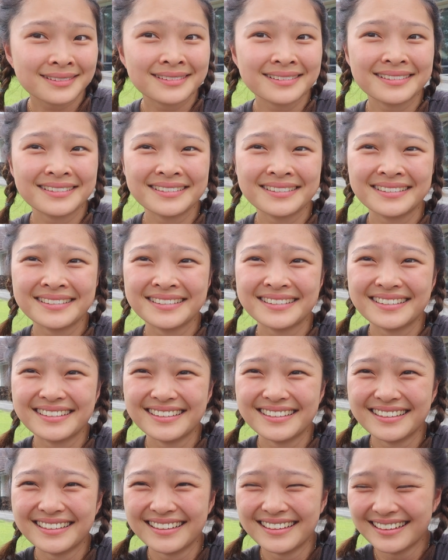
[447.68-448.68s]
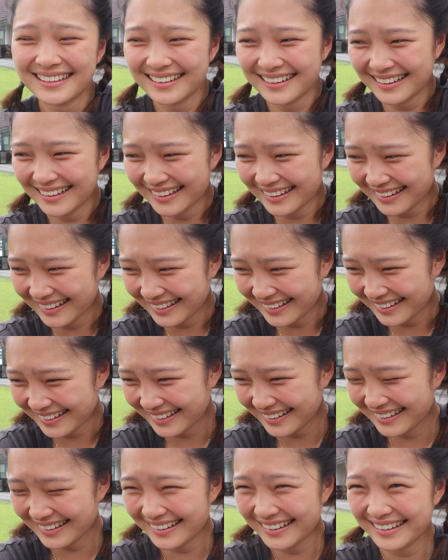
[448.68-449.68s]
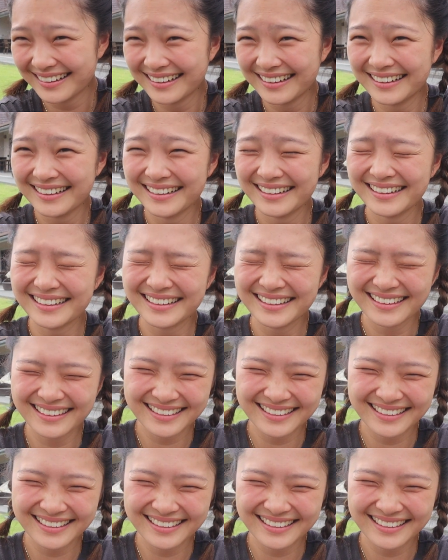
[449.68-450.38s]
Nobody speaks.